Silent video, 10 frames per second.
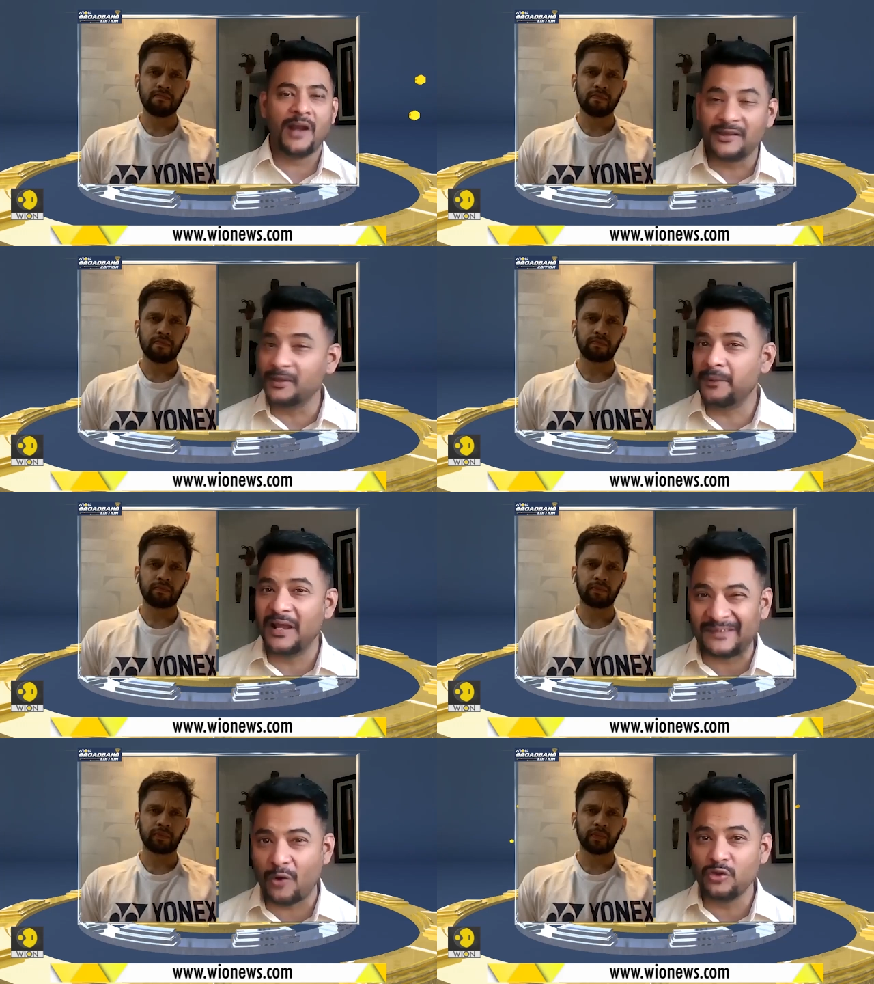Speaker 1: and other
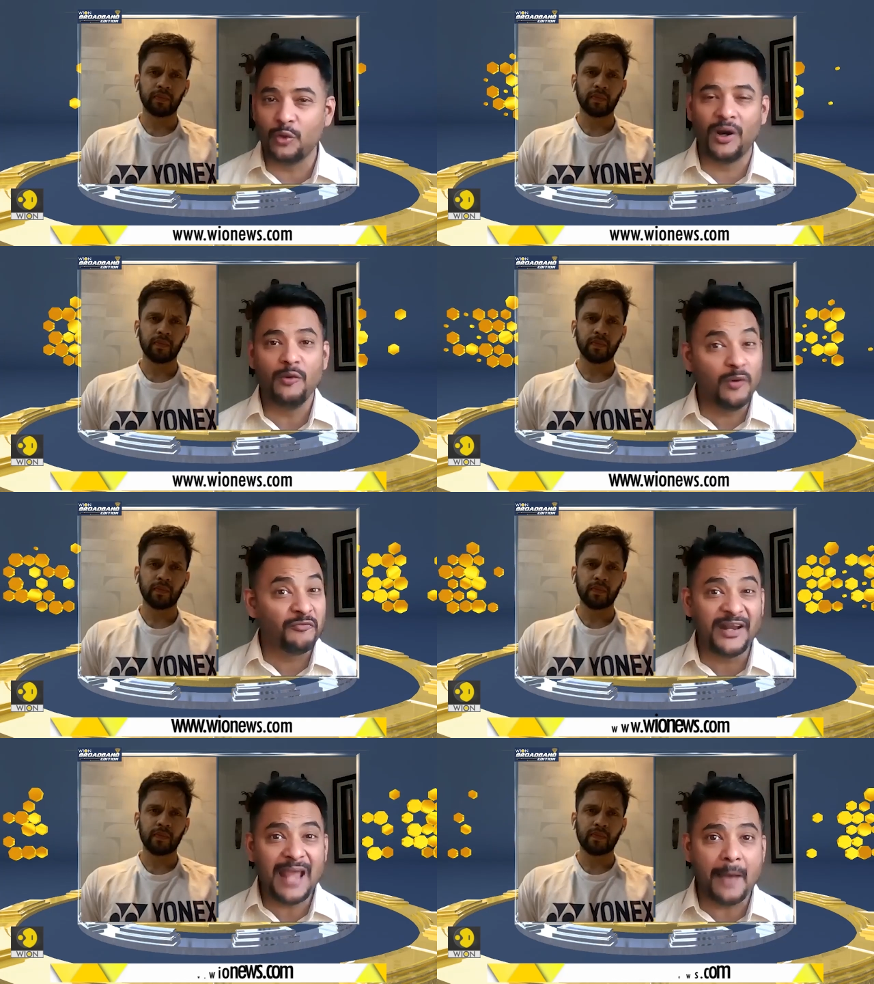players around the world
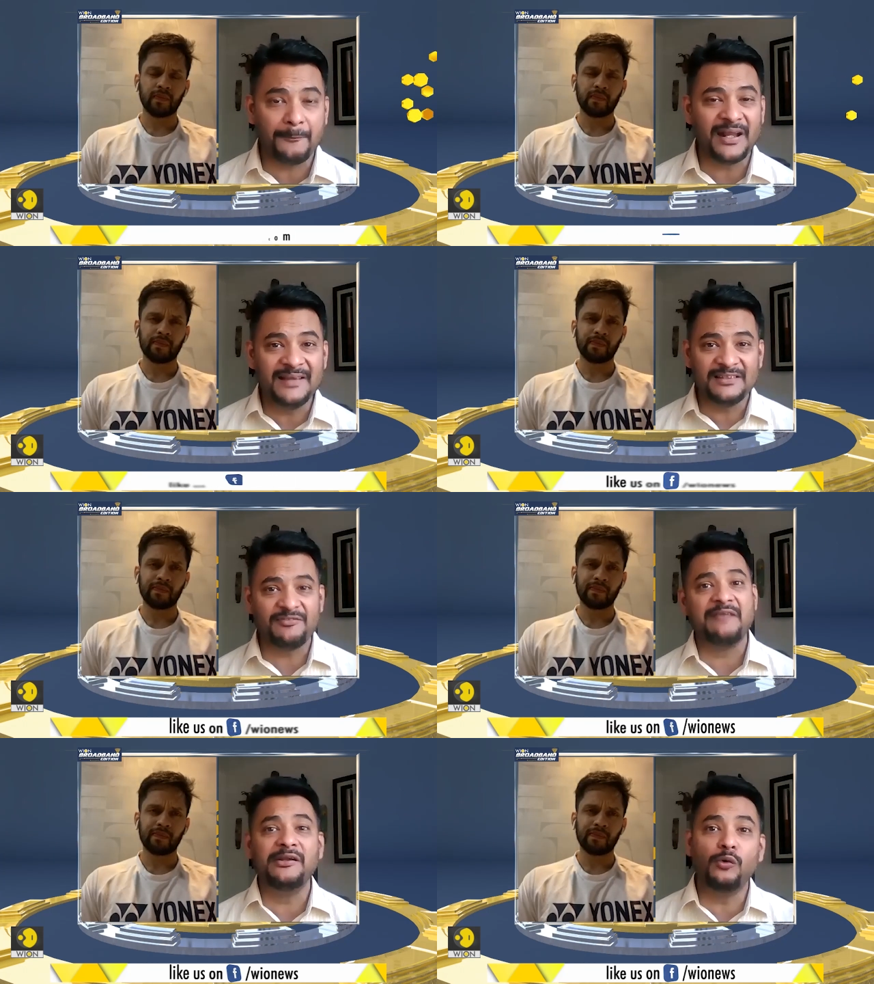were very
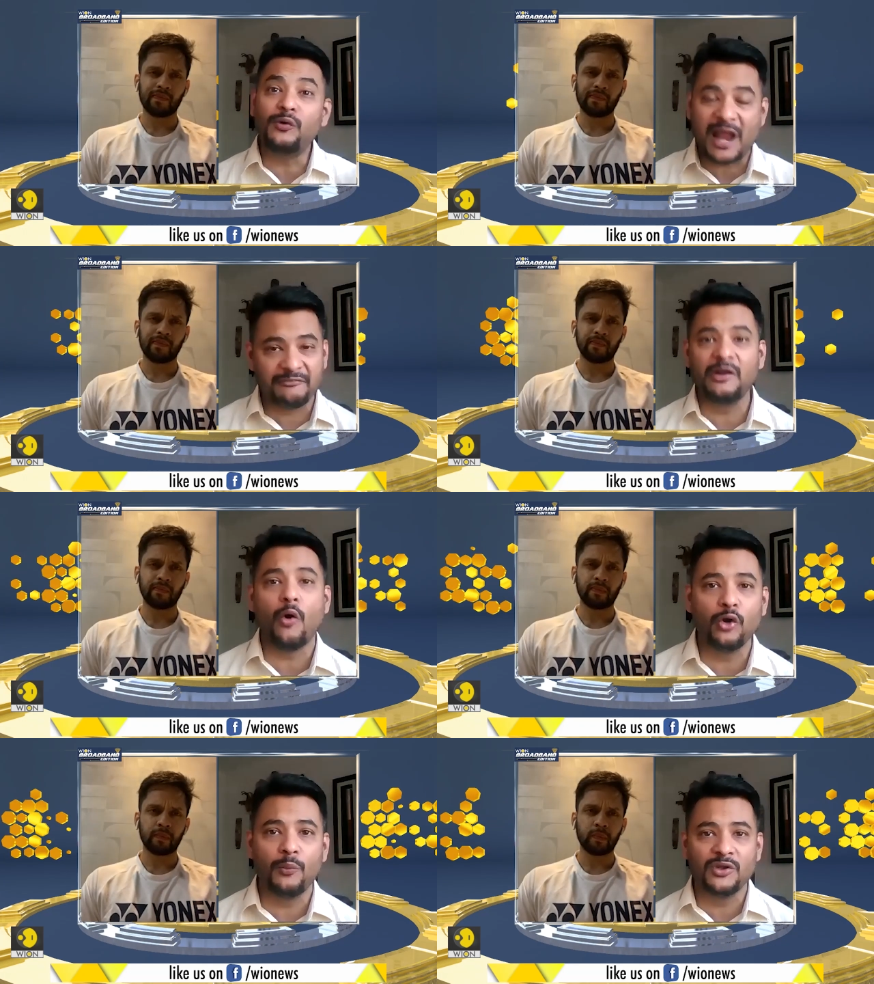apprehensive having to travel
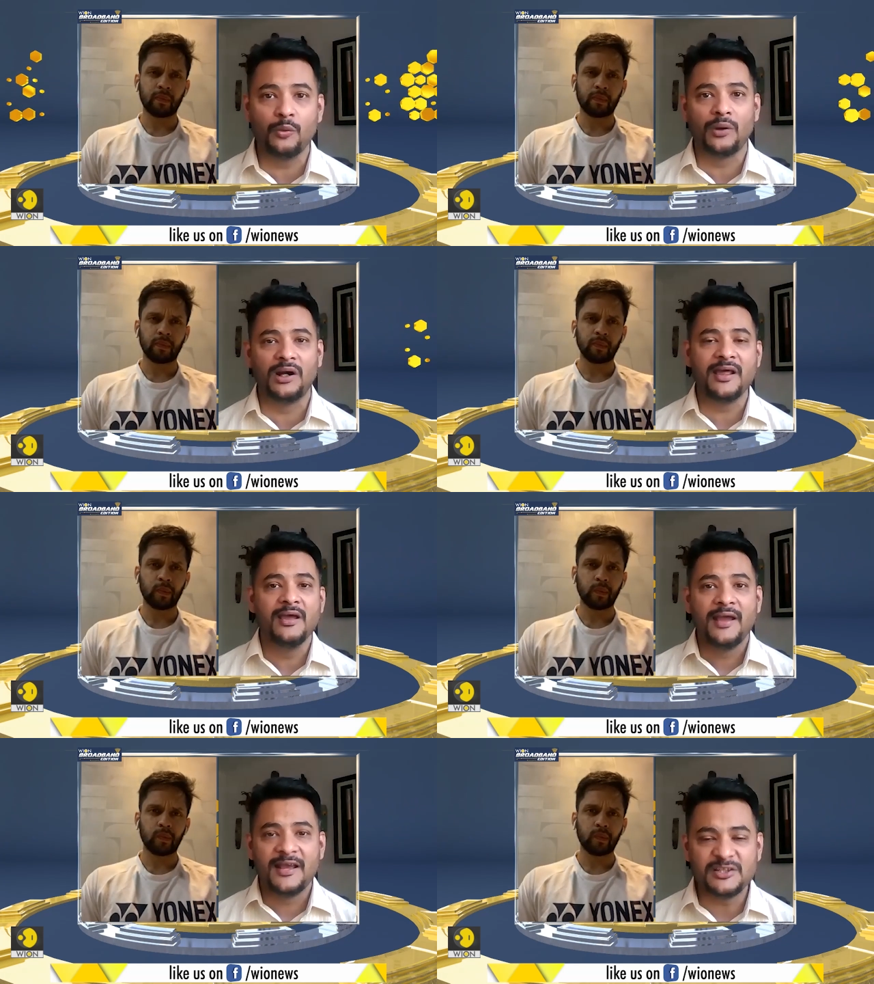all over the world,
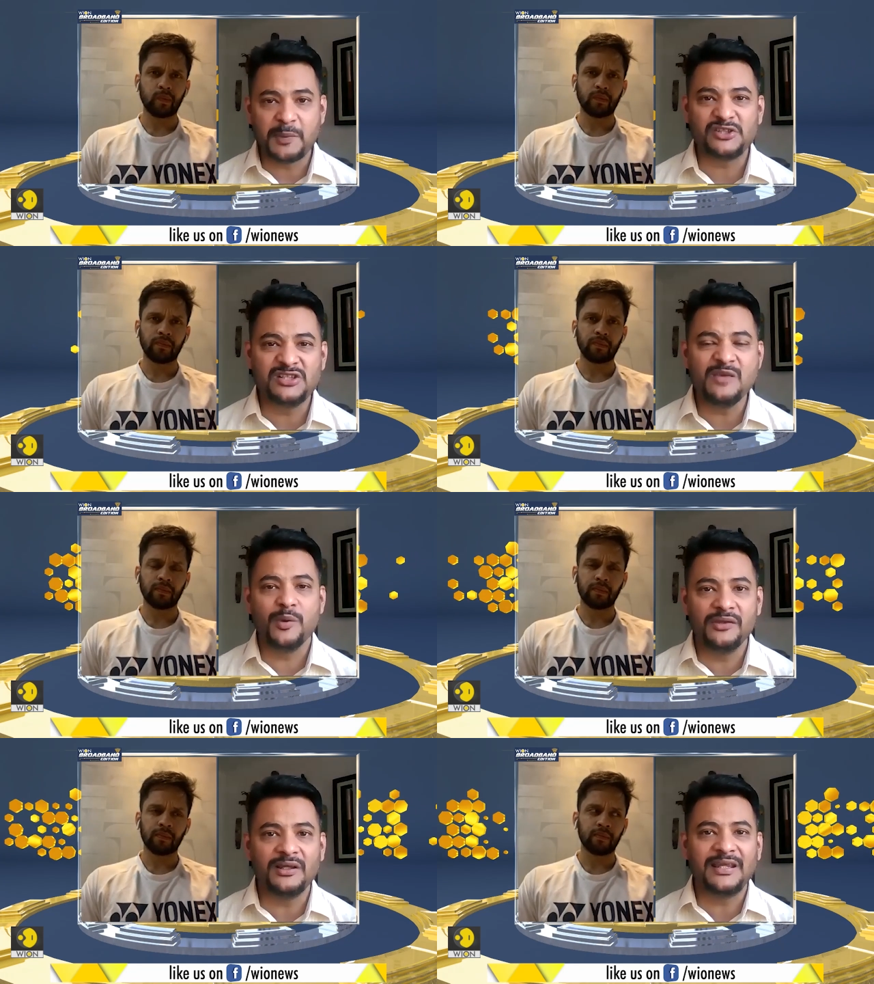especially
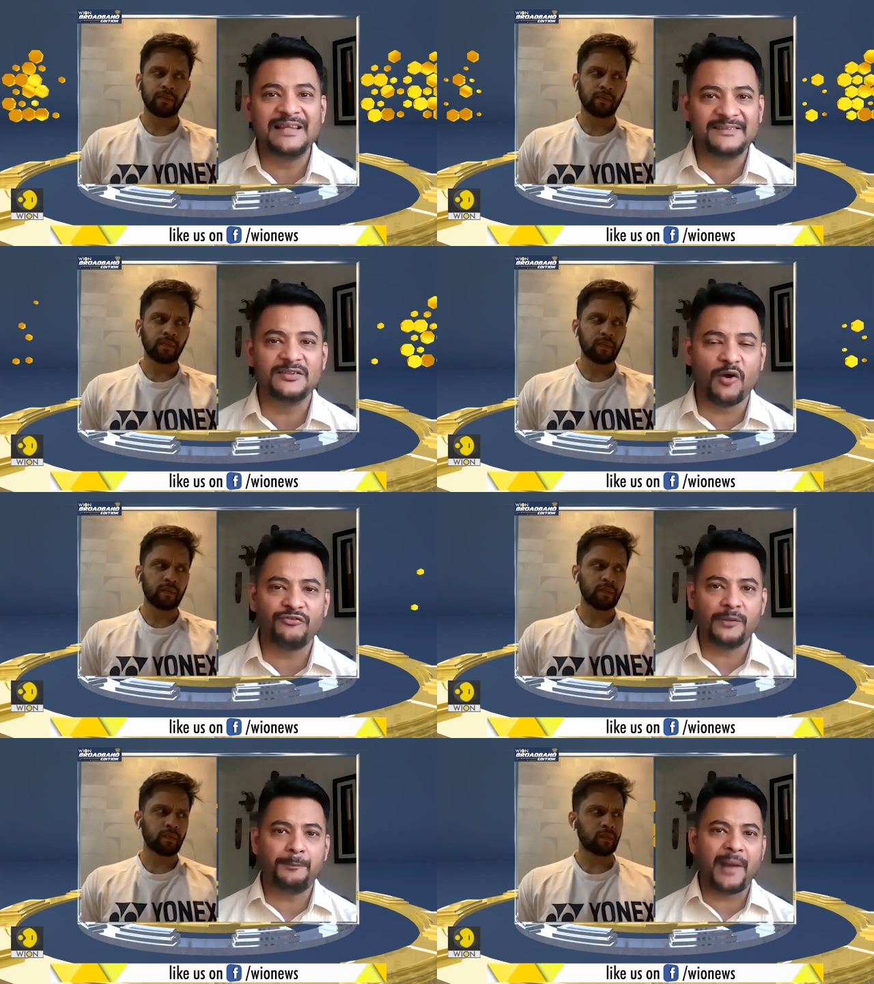with the cases
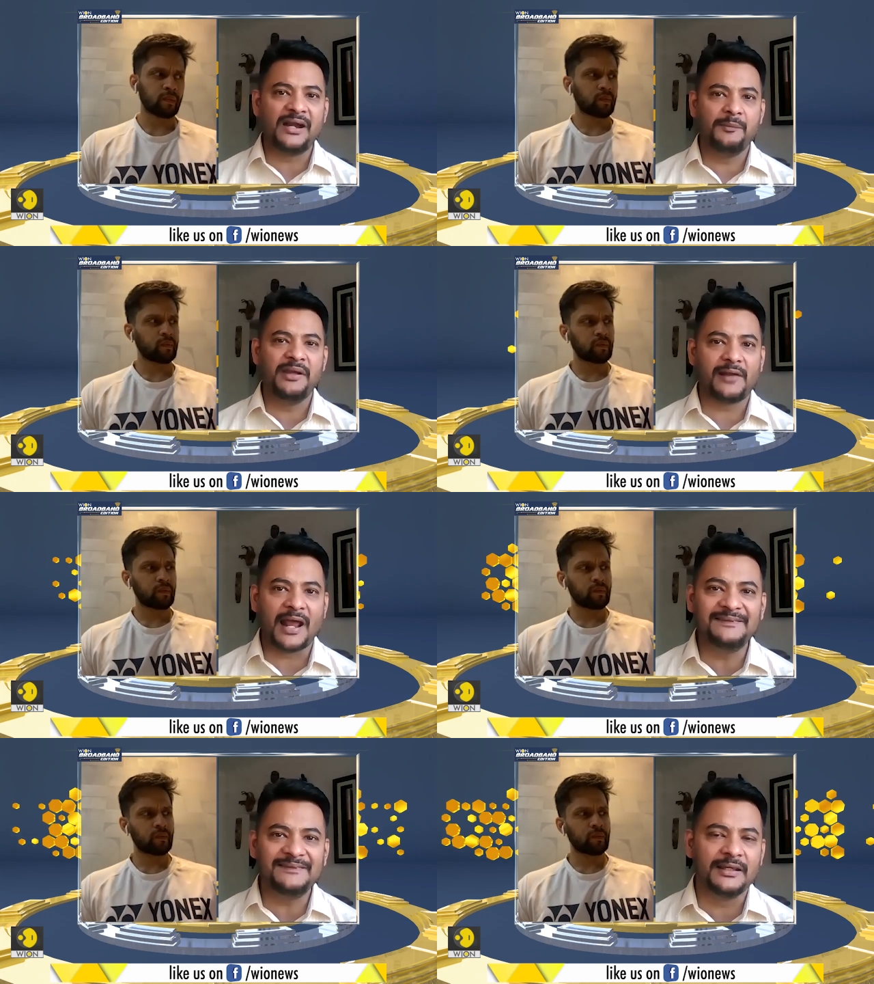of the pandemic
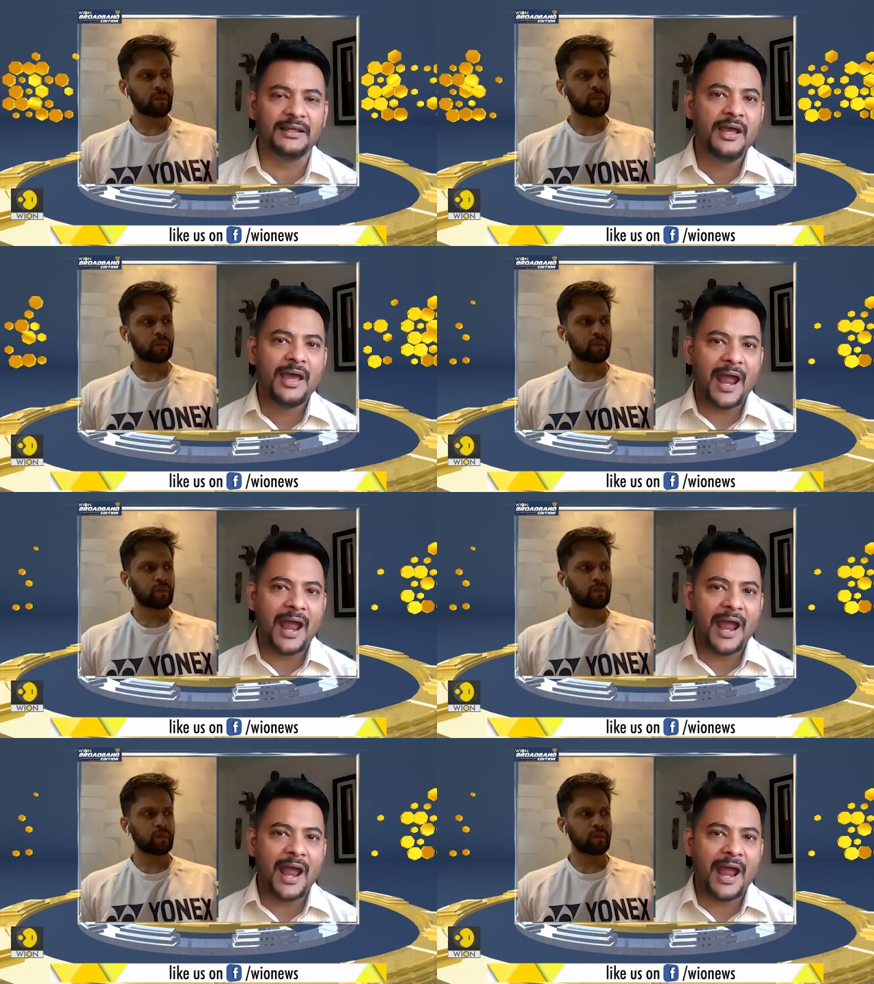rising.